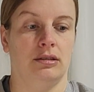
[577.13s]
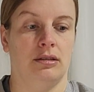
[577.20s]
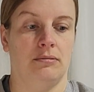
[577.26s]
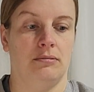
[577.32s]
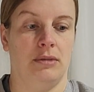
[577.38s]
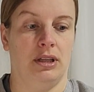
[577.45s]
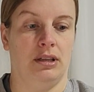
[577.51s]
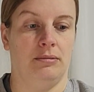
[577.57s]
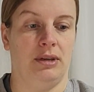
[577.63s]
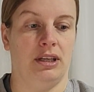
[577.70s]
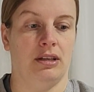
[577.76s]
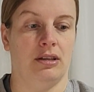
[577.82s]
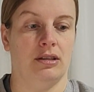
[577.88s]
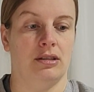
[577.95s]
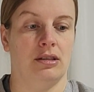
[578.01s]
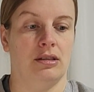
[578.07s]

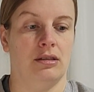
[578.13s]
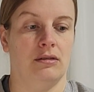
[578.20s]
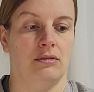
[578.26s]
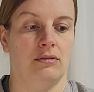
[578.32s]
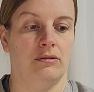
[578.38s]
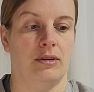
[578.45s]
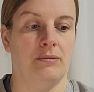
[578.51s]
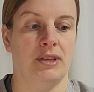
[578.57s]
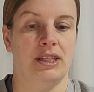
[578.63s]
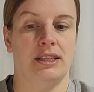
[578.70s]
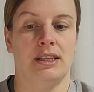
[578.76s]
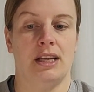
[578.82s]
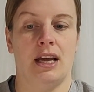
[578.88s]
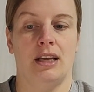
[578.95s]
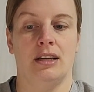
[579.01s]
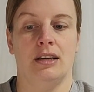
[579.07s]
millimeters from this
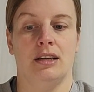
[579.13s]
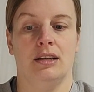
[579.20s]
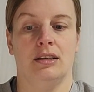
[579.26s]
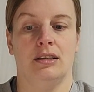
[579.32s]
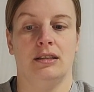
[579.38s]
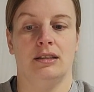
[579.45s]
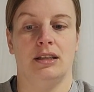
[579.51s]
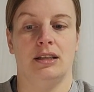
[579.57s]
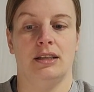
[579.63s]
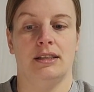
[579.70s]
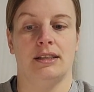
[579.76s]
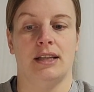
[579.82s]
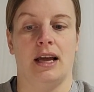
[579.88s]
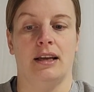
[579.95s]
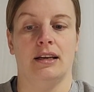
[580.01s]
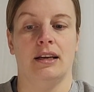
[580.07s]
end to this
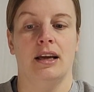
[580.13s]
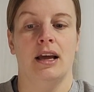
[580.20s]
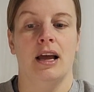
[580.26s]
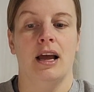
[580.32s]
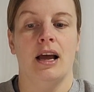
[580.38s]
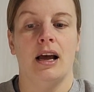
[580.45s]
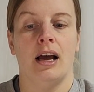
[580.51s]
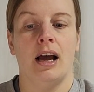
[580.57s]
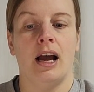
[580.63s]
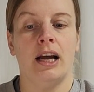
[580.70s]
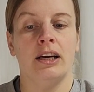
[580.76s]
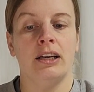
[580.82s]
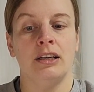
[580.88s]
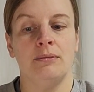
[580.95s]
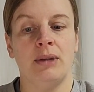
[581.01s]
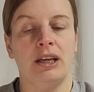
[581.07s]
end. I
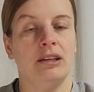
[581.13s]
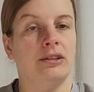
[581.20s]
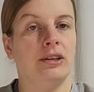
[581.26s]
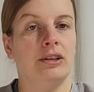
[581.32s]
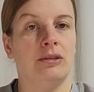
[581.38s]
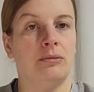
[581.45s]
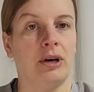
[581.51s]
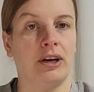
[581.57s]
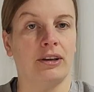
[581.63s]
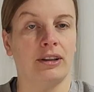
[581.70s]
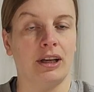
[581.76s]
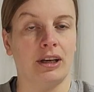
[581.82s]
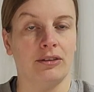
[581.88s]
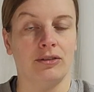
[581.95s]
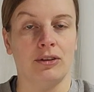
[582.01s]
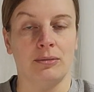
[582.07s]
already made a little mark
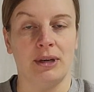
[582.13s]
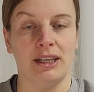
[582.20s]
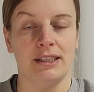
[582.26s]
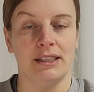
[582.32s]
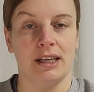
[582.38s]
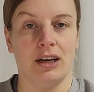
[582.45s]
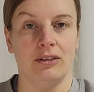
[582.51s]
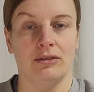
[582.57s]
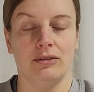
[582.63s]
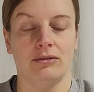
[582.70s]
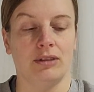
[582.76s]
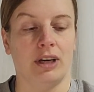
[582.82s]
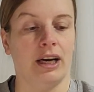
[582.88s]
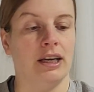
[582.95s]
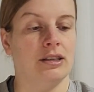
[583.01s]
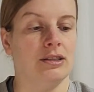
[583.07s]
there for myself,
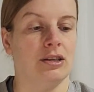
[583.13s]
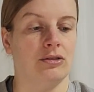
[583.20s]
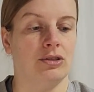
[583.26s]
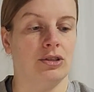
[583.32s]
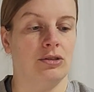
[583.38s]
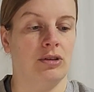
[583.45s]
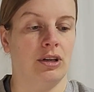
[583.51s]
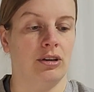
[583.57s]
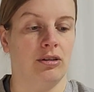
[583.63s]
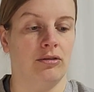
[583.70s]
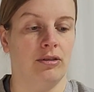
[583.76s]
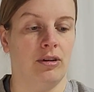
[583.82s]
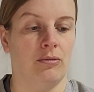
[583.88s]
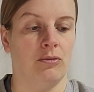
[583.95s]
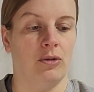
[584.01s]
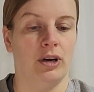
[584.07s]
right? So 200
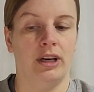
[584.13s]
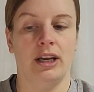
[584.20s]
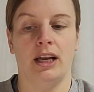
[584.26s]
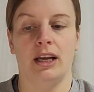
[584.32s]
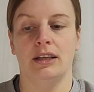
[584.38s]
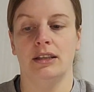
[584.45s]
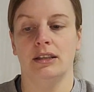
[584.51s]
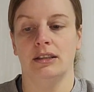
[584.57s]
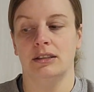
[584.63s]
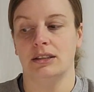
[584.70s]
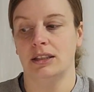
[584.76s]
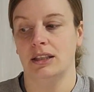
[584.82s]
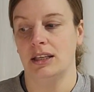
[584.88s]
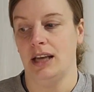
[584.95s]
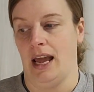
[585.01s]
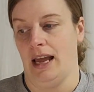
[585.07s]
from one end to
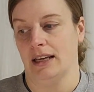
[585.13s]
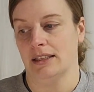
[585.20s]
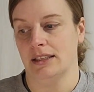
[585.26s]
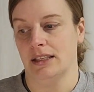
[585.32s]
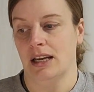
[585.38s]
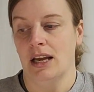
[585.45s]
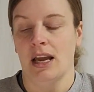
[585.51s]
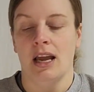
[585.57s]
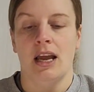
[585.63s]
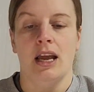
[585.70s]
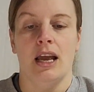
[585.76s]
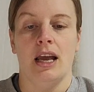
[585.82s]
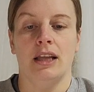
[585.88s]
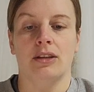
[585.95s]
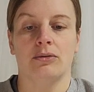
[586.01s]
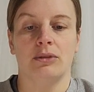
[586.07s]
the next.
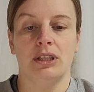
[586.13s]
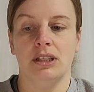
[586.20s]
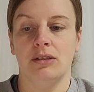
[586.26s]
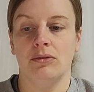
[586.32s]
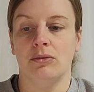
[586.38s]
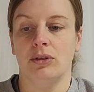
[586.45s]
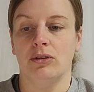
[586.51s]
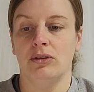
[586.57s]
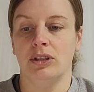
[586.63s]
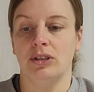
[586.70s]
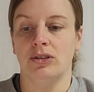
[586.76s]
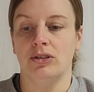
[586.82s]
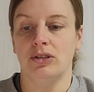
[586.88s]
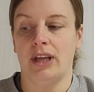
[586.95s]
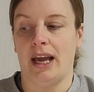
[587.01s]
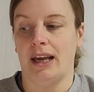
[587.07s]
And the reason we're going to
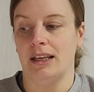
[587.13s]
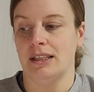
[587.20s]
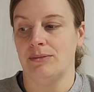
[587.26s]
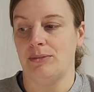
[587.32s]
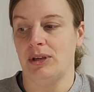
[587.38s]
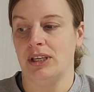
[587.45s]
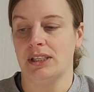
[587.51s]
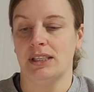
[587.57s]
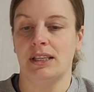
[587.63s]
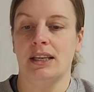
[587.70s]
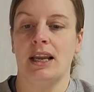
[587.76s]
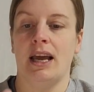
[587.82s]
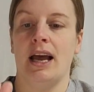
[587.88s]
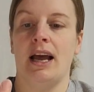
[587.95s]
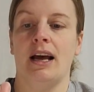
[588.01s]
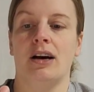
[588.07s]
do that is because
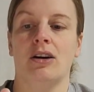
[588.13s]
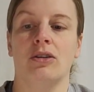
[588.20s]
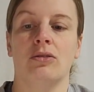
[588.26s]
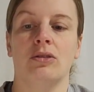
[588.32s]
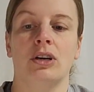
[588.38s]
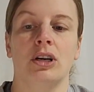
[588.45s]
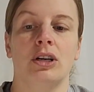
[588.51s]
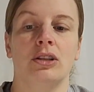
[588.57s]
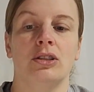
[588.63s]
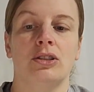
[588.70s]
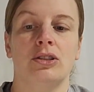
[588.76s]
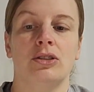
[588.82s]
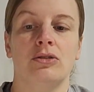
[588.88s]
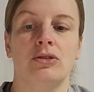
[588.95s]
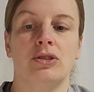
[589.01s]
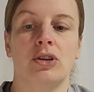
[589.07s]
now the
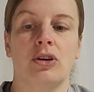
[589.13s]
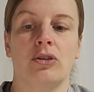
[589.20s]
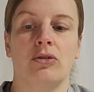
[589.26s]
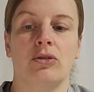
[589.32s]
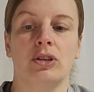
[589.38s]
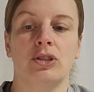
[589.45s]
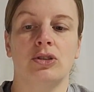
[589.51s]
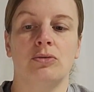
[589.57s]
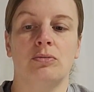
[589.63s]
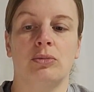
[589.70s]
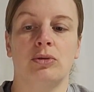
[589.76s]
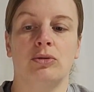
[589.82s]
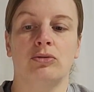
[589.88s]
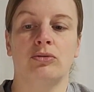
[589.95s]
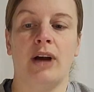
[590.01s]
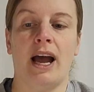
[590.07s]
students are going to
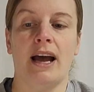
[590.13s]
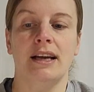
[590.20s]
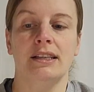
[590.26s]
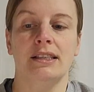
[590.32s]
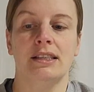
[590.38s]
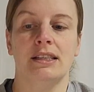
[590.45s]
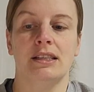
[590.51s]
press